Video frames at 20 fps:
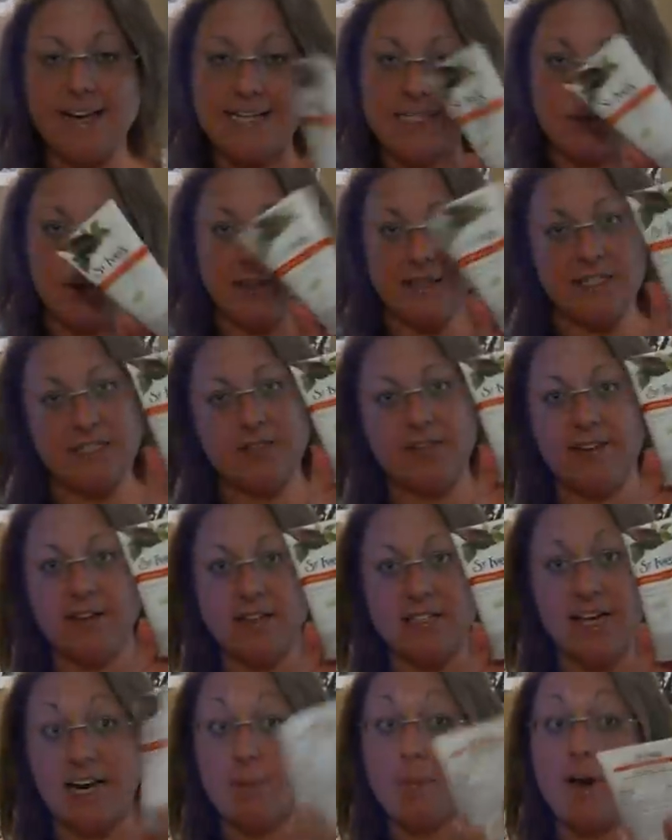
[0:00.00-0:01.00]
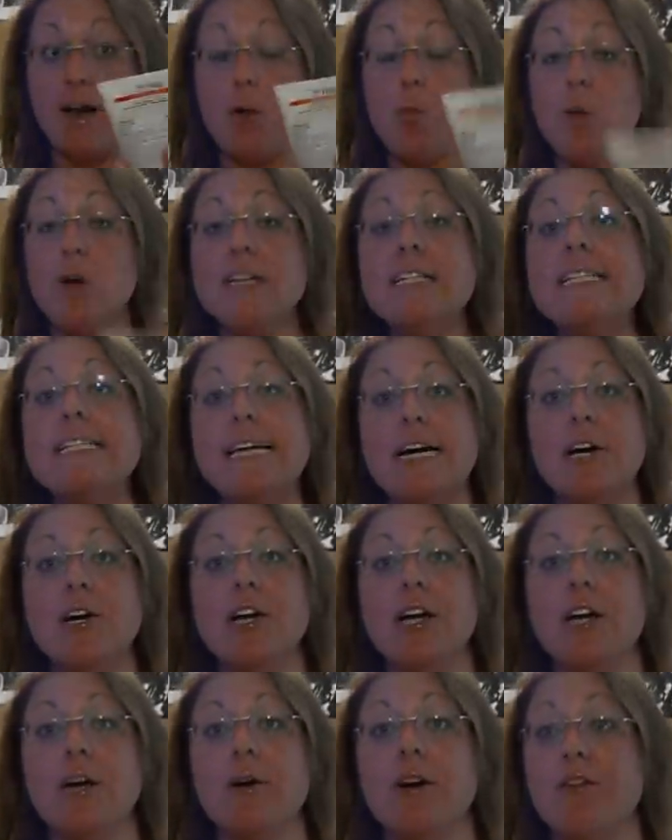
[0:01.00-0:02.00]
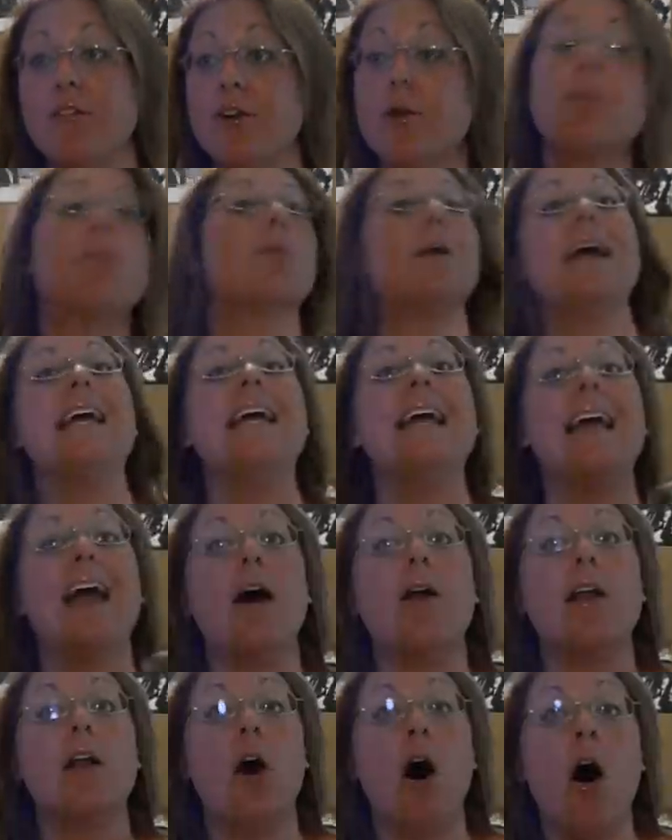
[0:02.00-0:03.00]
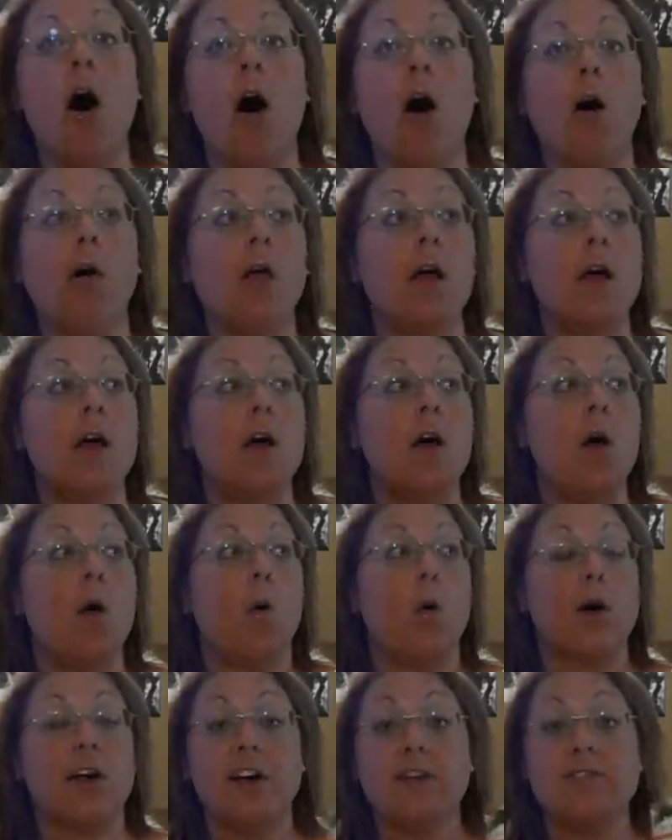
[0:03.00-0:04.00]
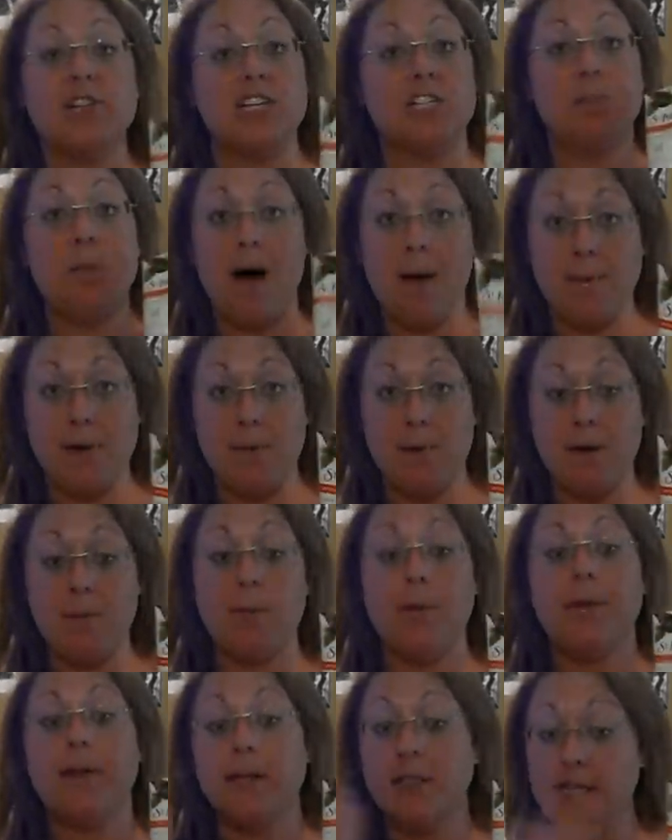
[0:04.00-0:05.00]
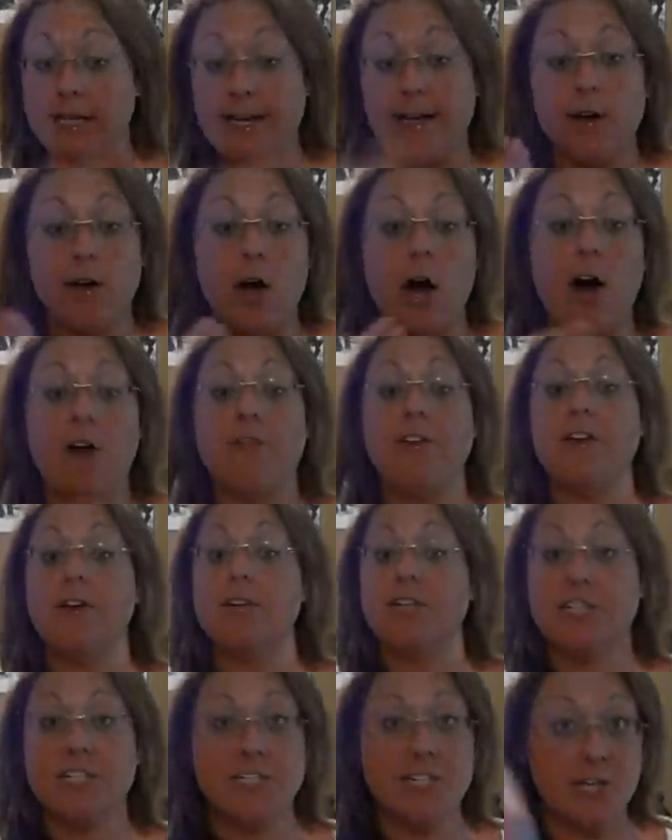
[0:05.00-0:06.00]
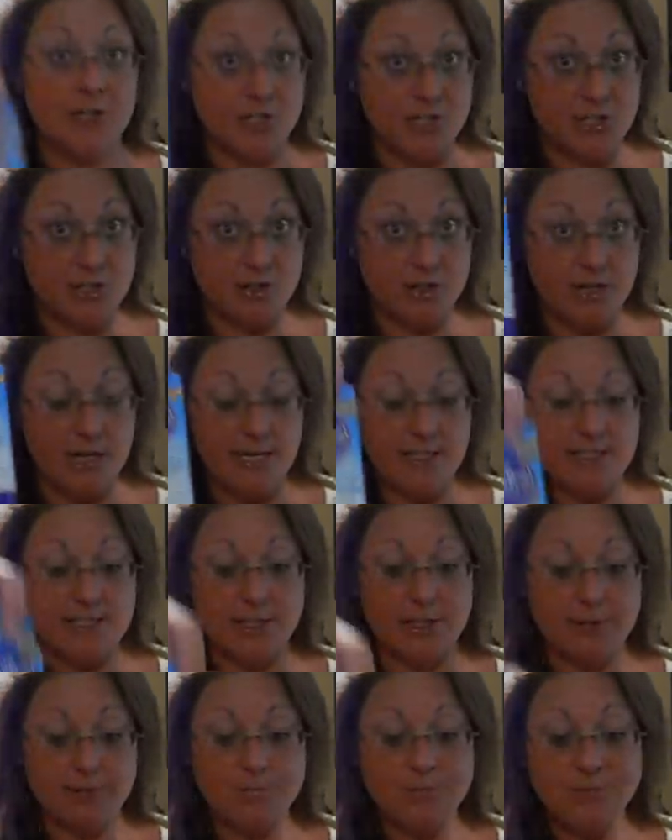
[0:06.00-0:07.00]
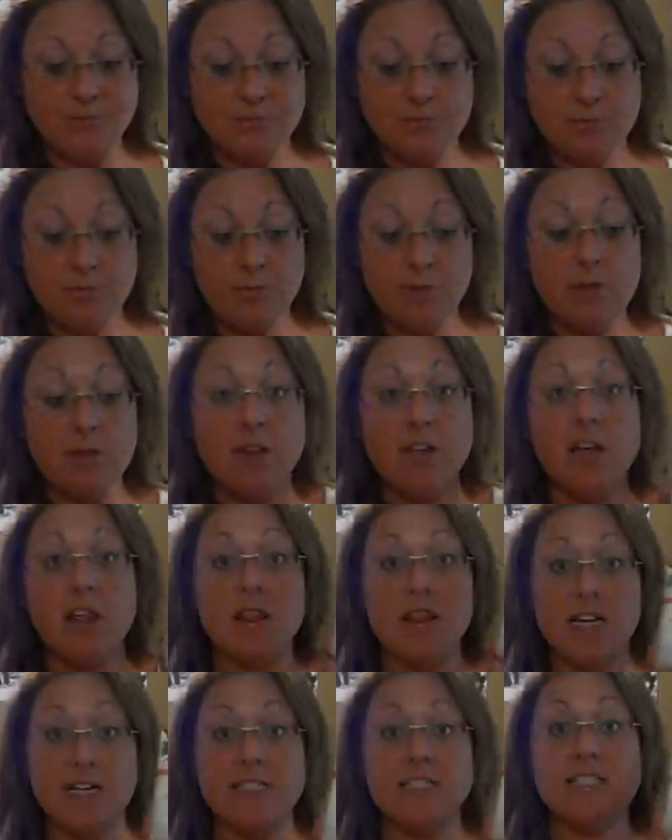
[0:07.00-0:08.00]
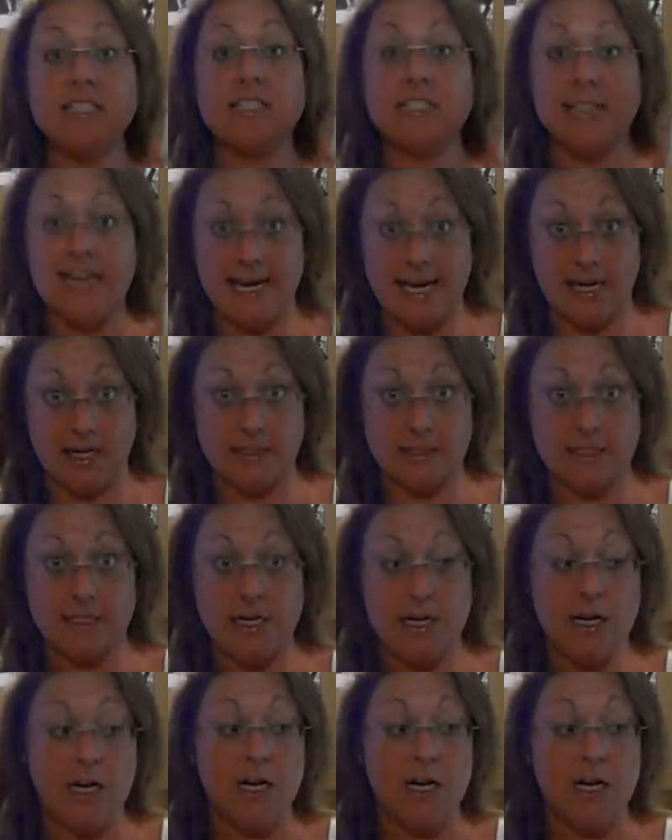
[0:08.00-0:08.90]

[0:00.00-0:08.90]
That's what this feels like. But I will tell you, if you're breaking out at all, or you've just popped a pimple and cleaned it off and you just used your cleanser, this stings.